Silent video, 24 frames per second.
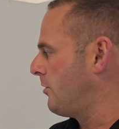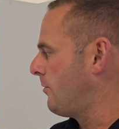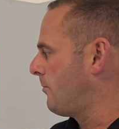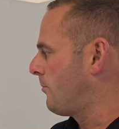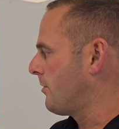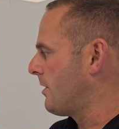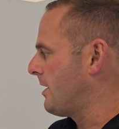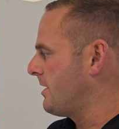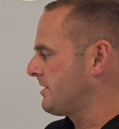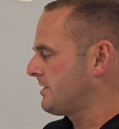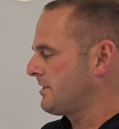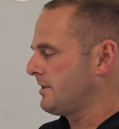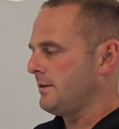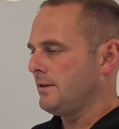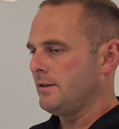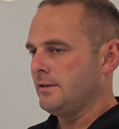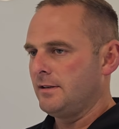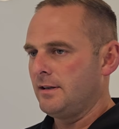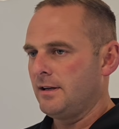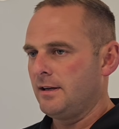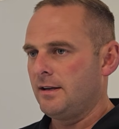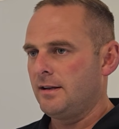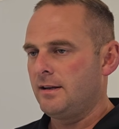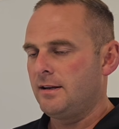operation
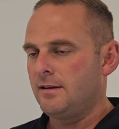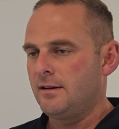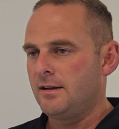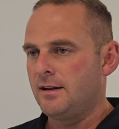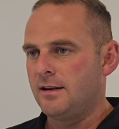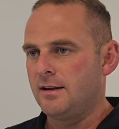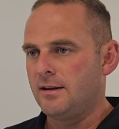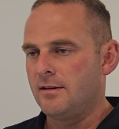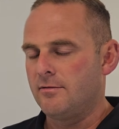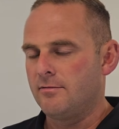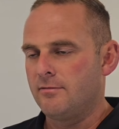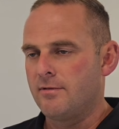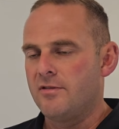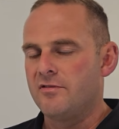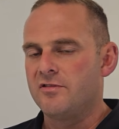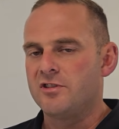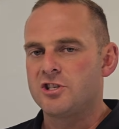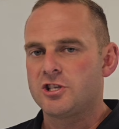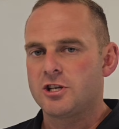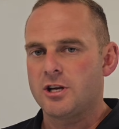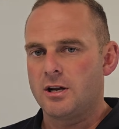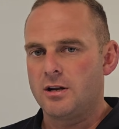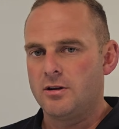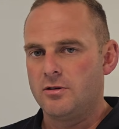in a river
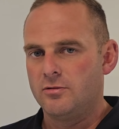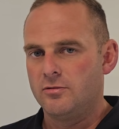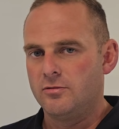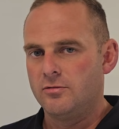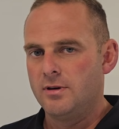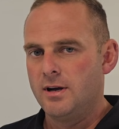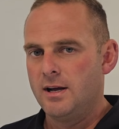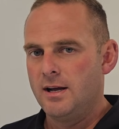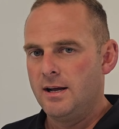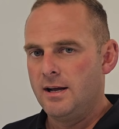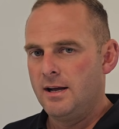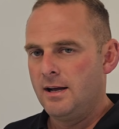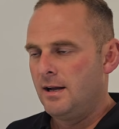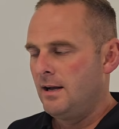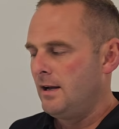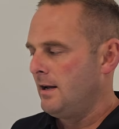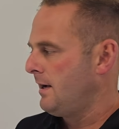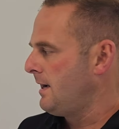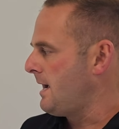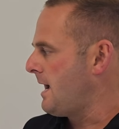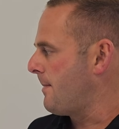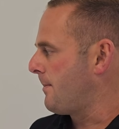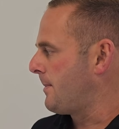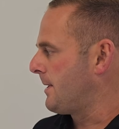shingle
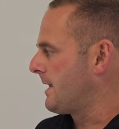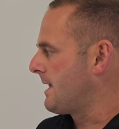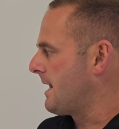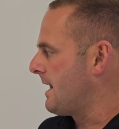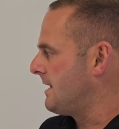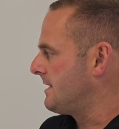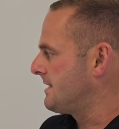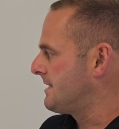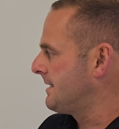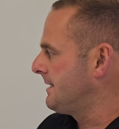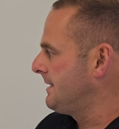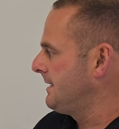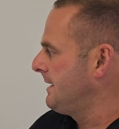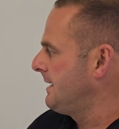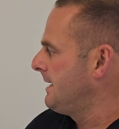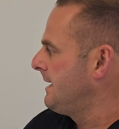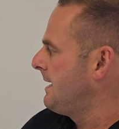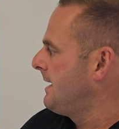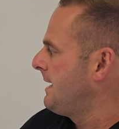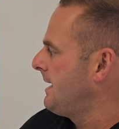application,